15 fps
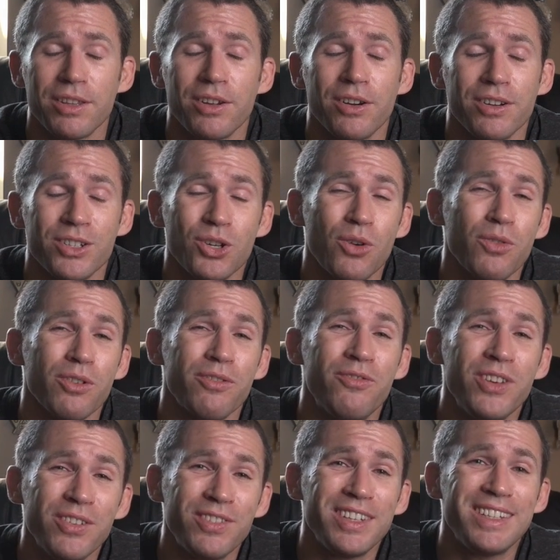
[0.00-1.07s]
There is over
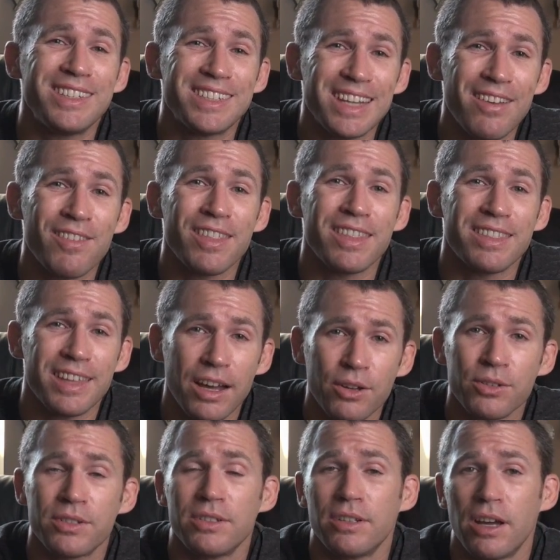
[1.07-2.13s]

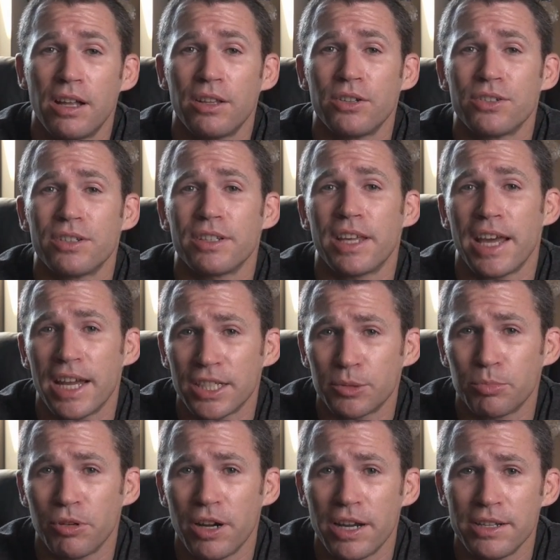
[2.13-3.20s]
$57,000 in
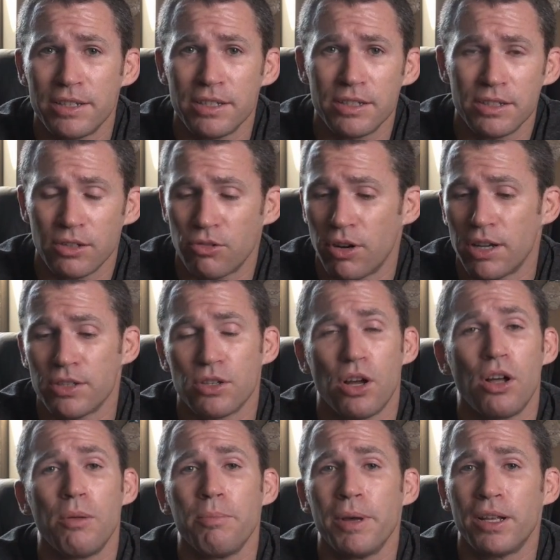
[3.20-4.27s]
cash prizes across
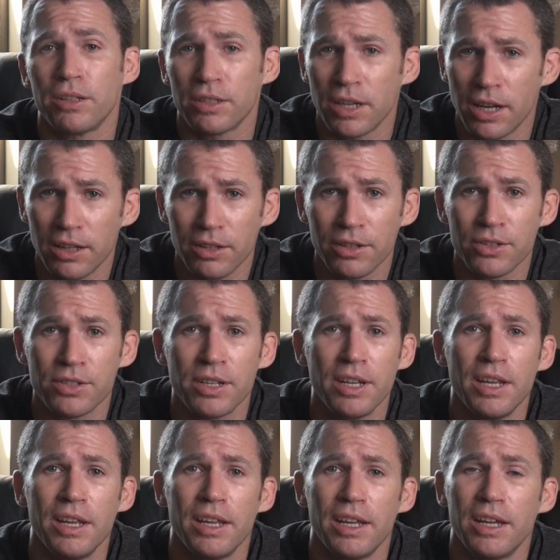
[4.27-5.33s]
all belt colors
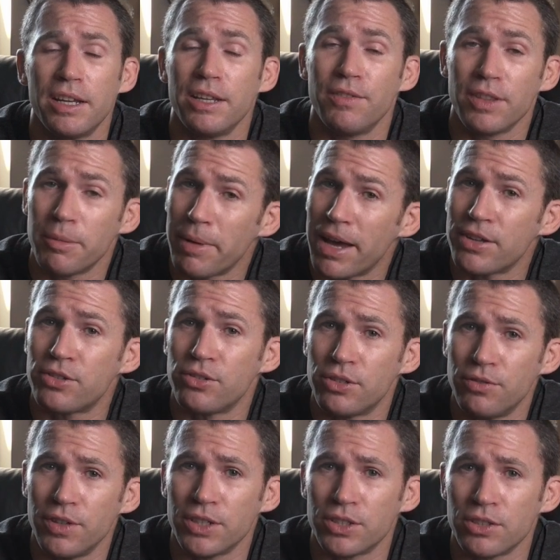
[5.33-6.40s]
and even the Masters
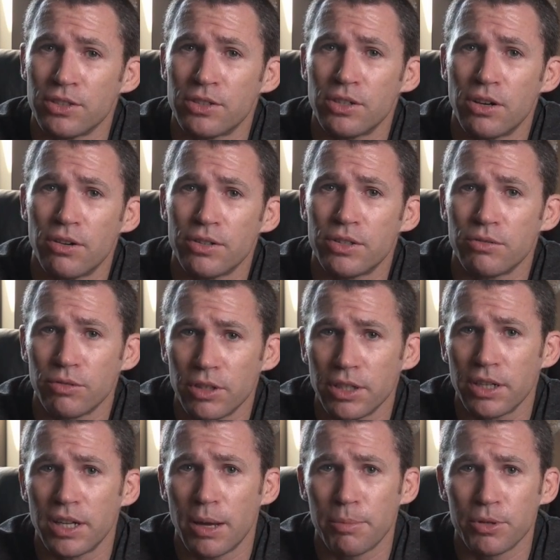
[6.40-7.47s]
division. So it's a
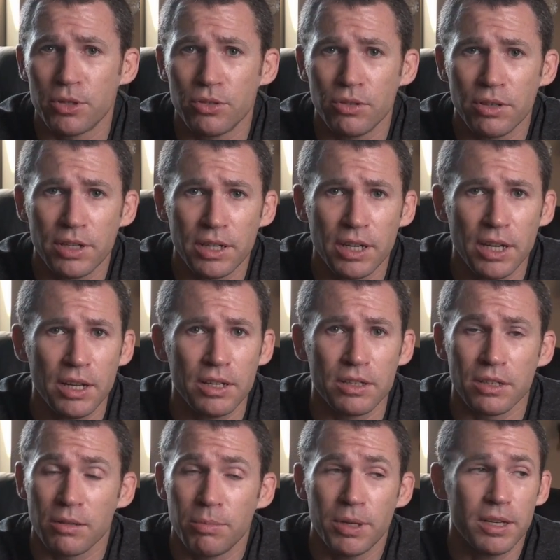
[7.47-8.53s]
really good opportunity
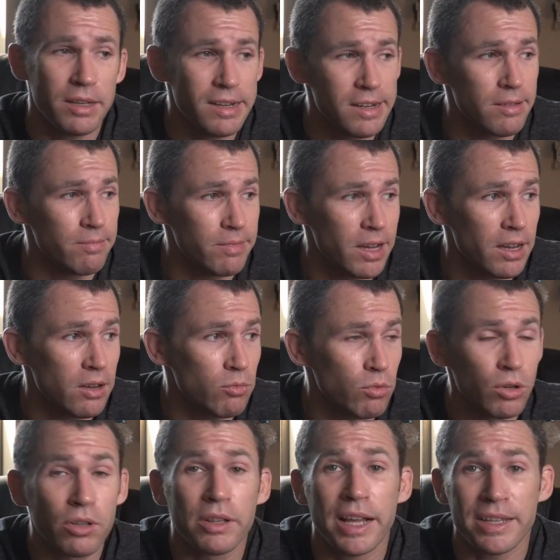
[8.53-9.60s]
to compete in a
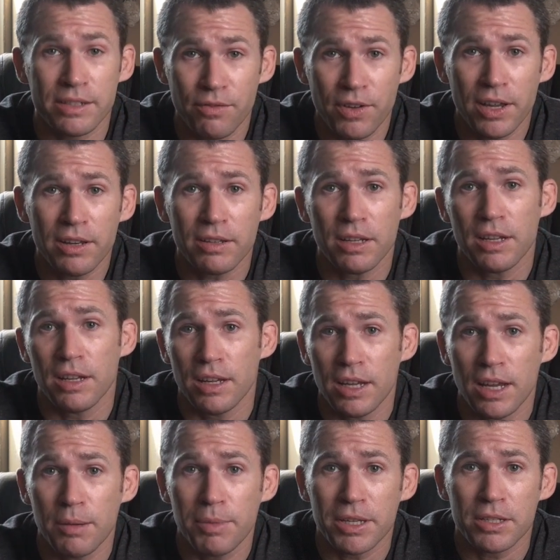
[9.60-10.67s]
world-class event
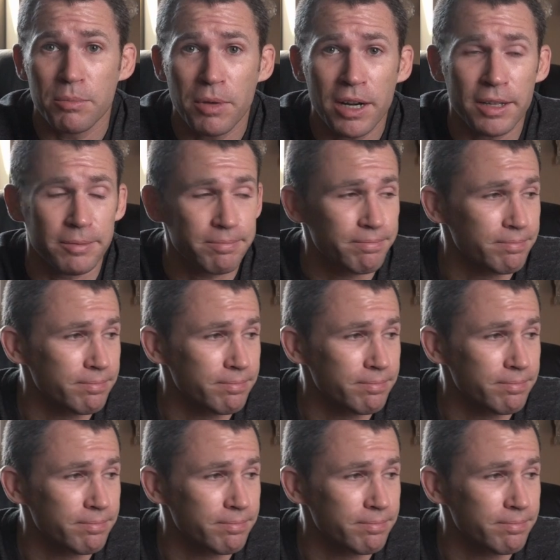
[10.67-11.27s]
and make some money.